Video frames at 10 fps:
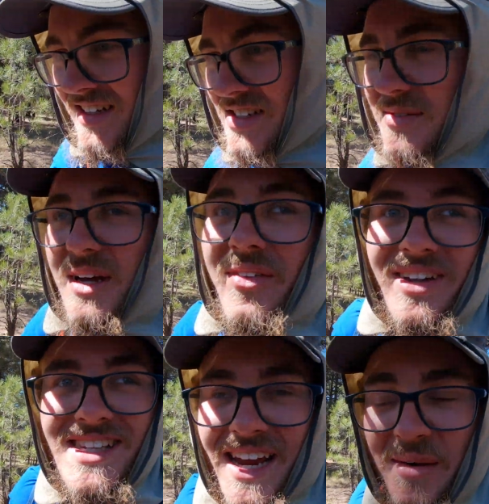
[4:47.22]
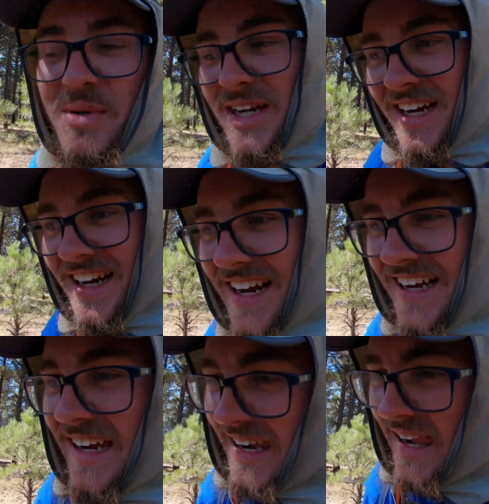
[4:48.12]
So I'm like, what's happening?
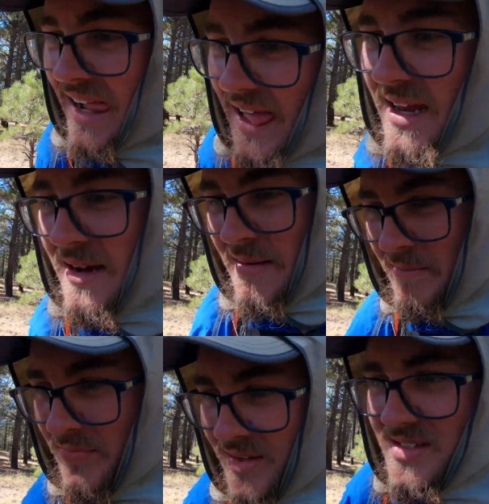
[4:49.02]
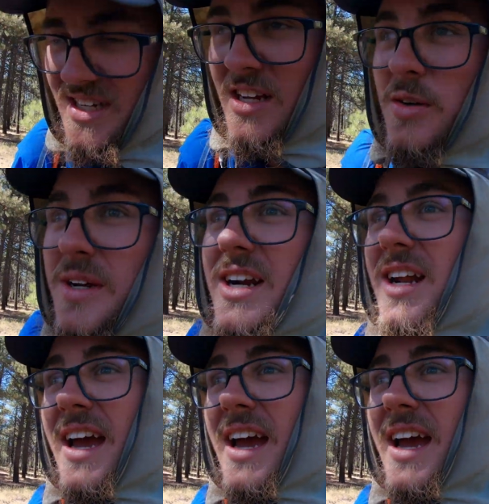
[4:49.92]
It's kind of weird.